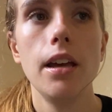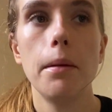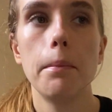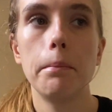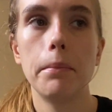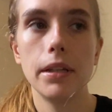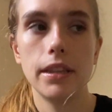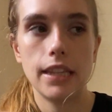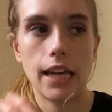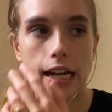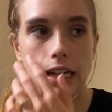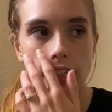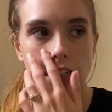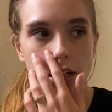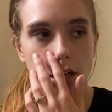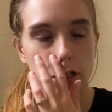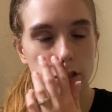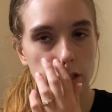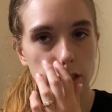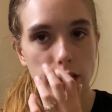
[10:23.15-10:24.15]
but that can
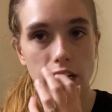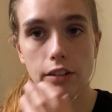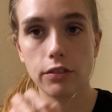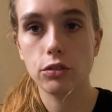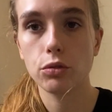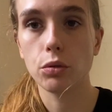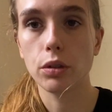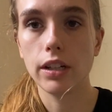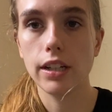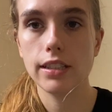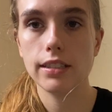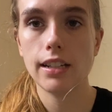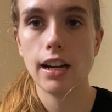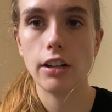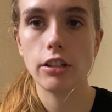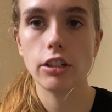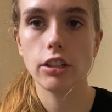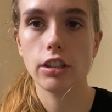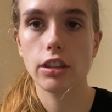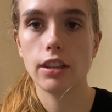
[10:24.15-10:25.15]
cause a lot of soreness
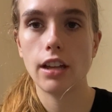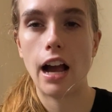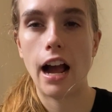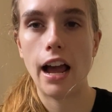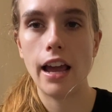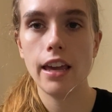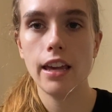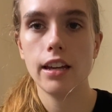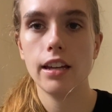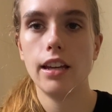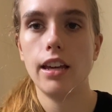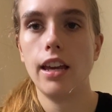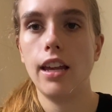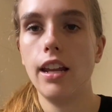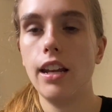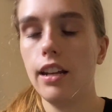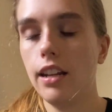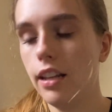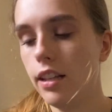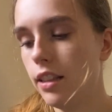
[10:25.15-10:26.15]
down your thigh
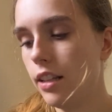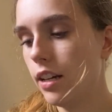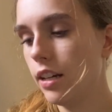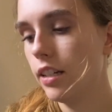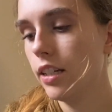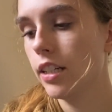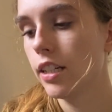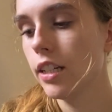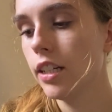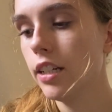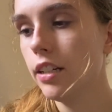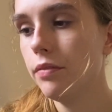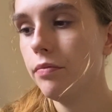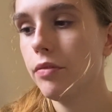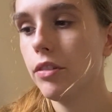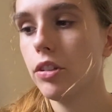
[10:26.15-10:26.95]
and in that area.